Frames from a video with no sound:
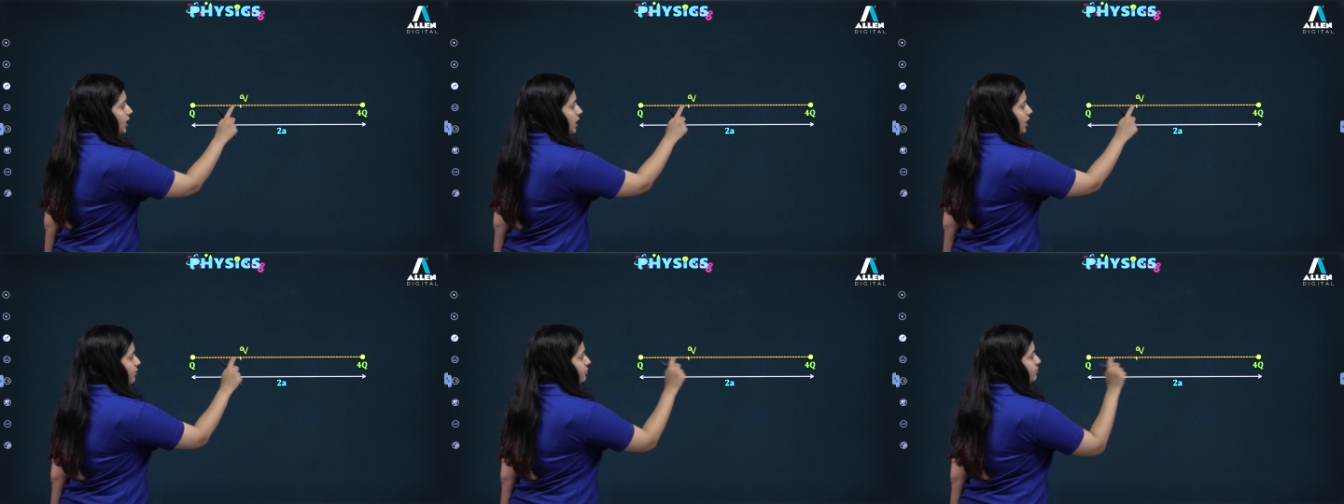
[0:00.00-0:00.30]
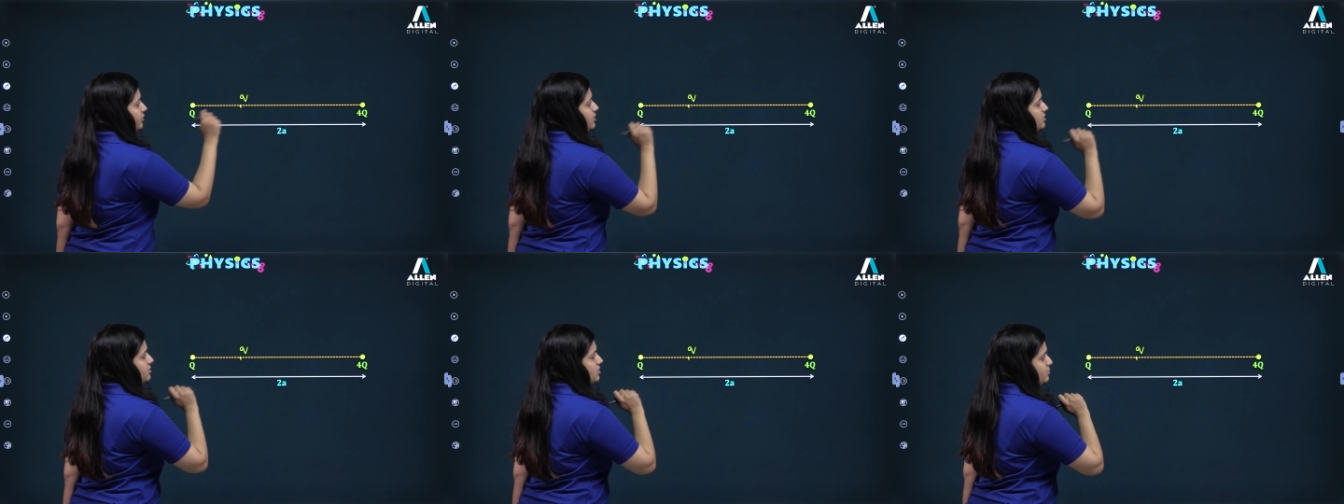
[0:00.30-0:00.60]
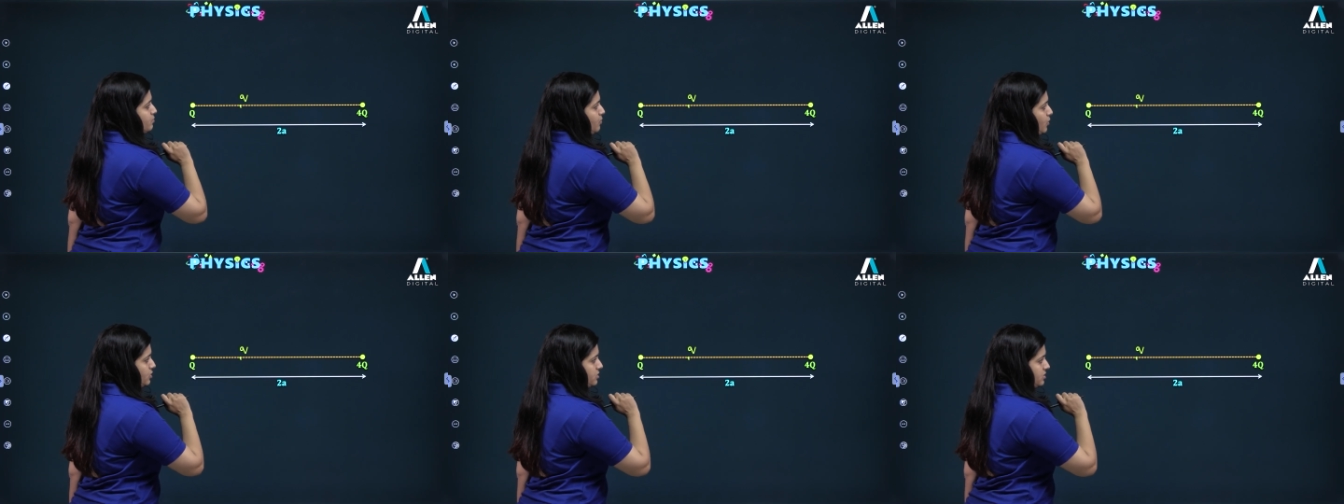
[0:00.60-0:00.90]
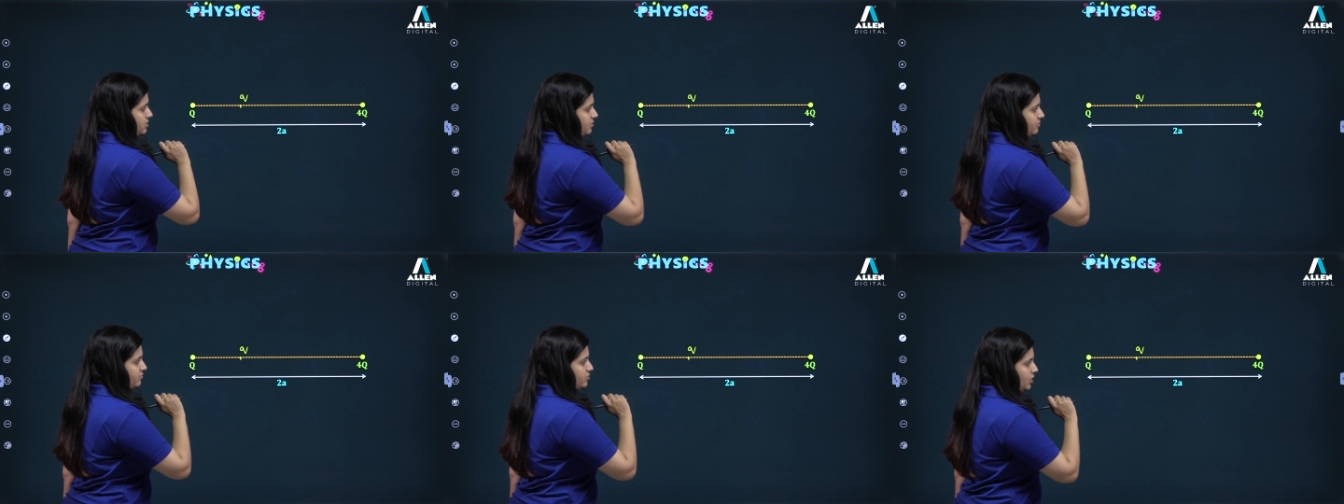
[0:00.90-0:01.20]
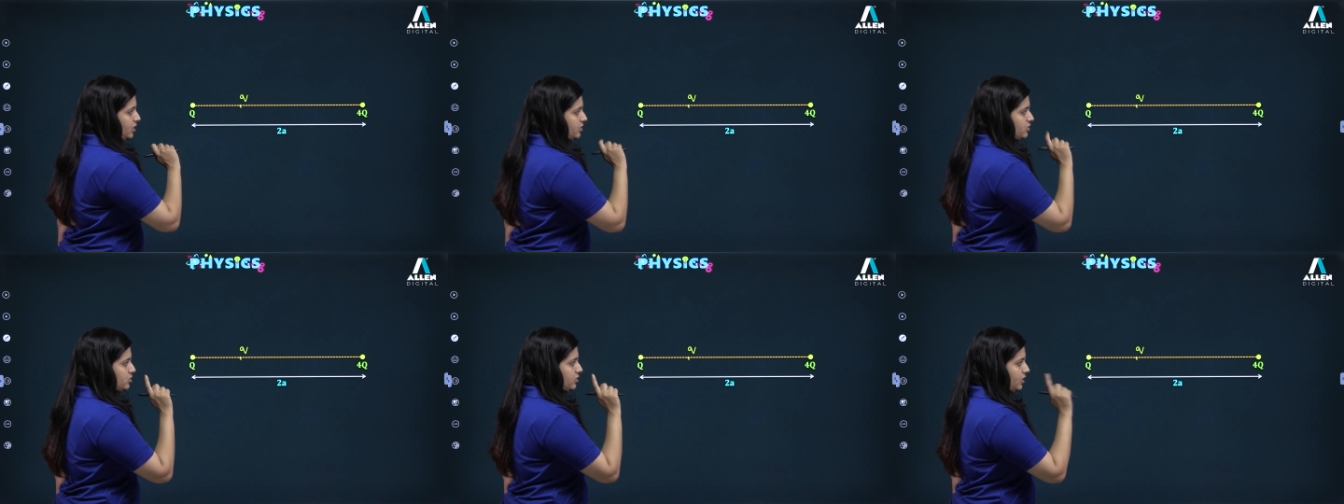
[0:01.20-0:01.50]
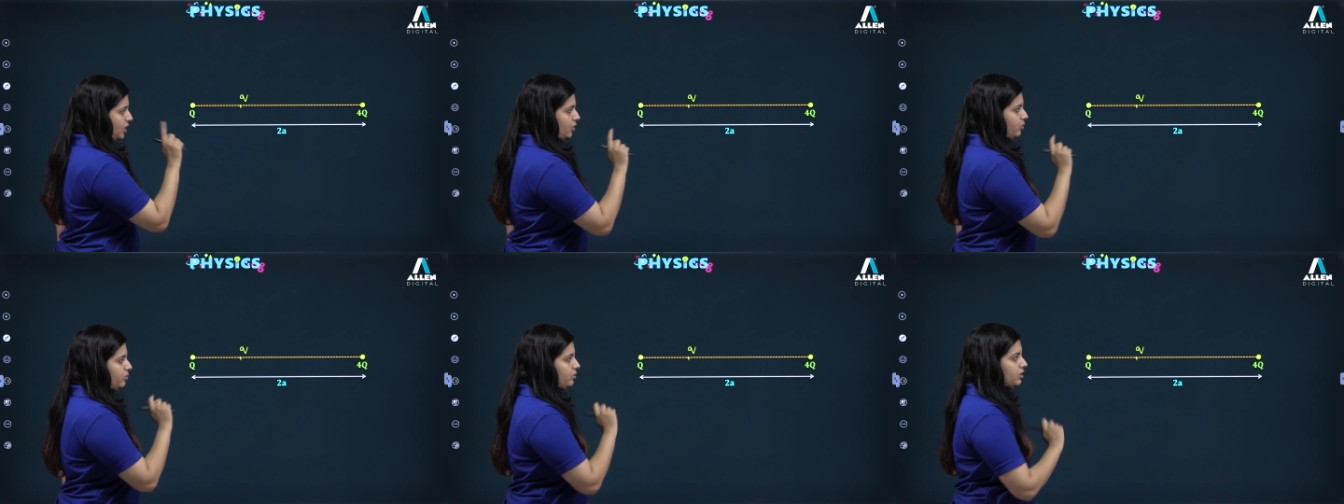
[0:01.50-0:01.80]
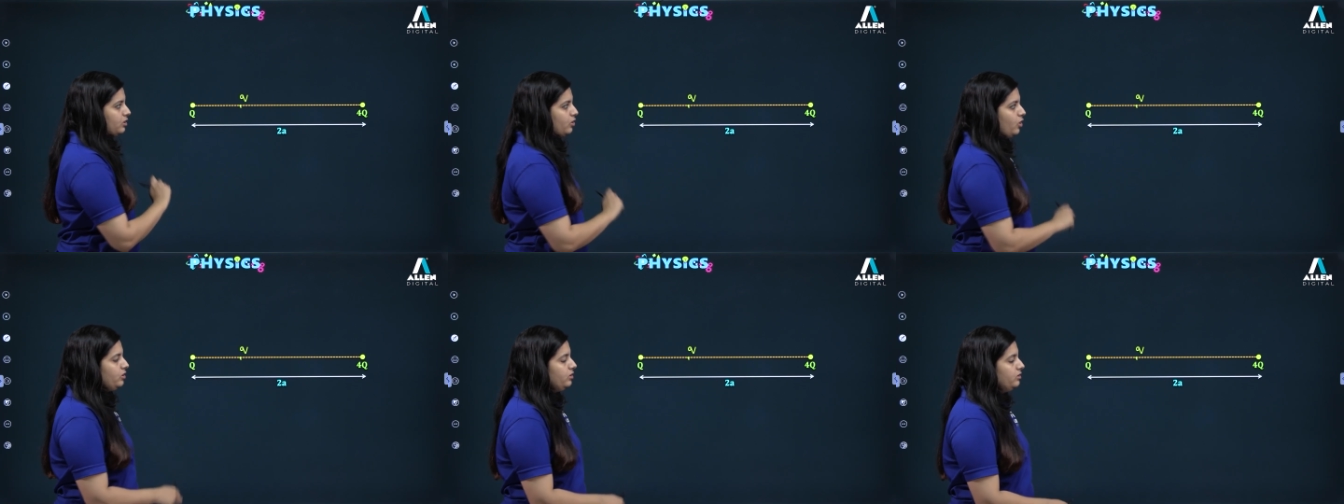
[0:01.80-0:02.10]
If this is positive charge, now
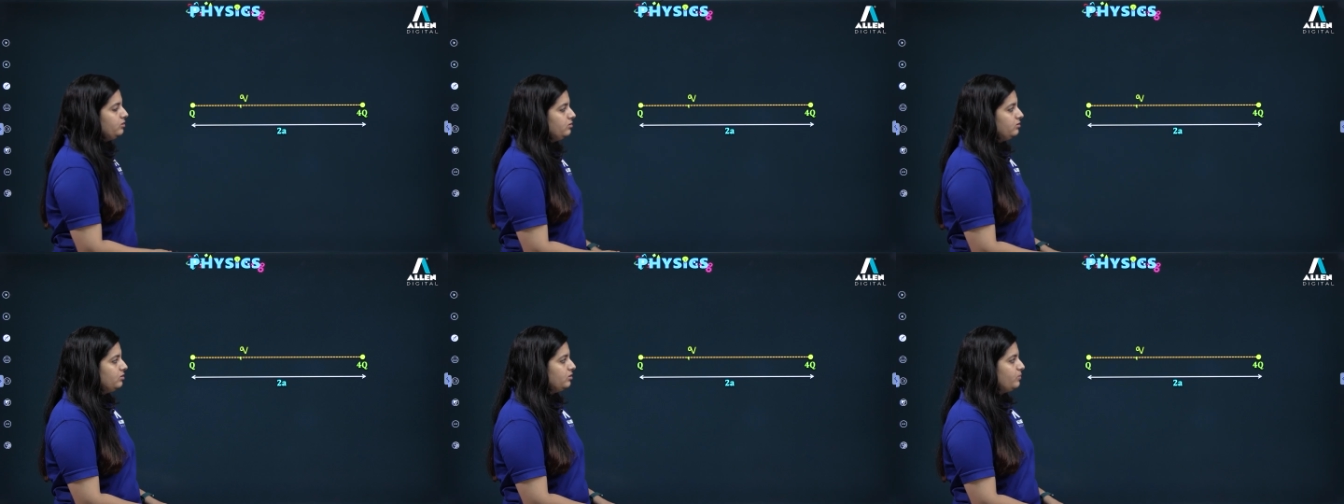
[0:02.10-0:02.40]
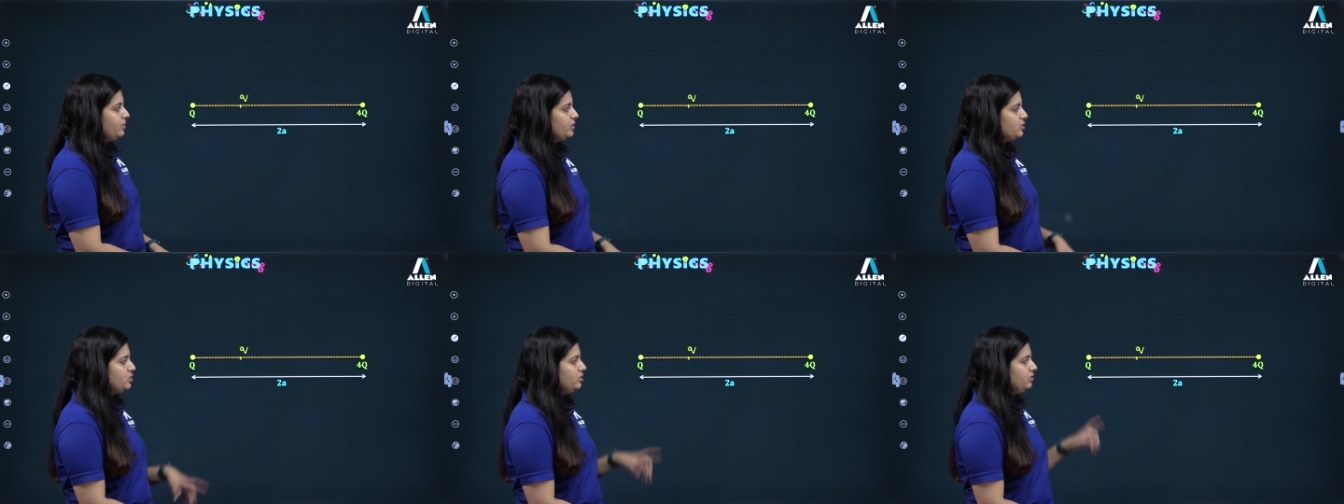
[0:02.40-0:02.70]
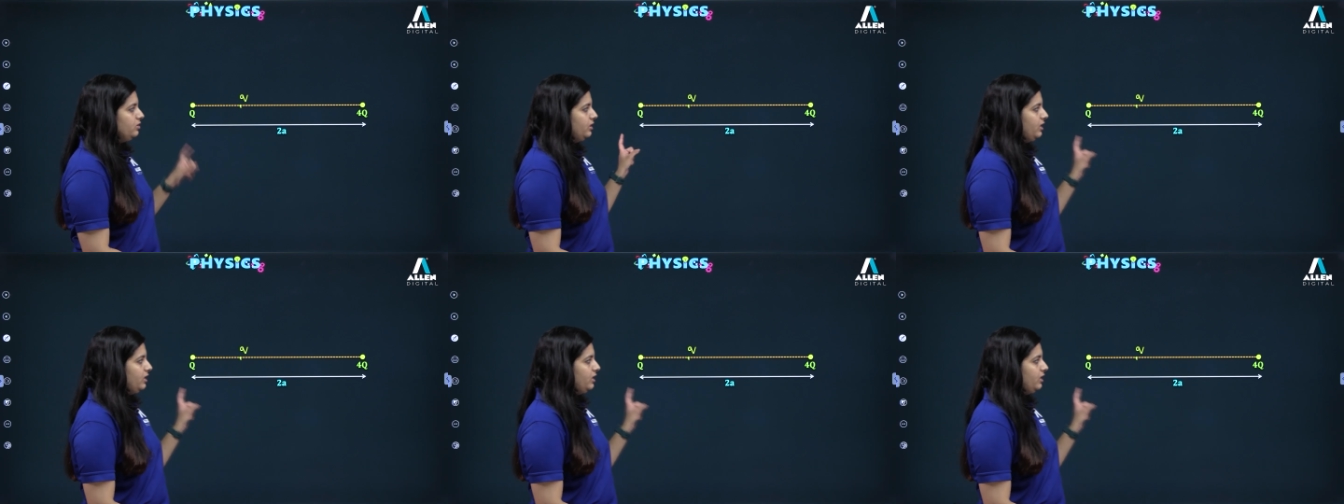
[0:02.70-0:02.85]
according to the question,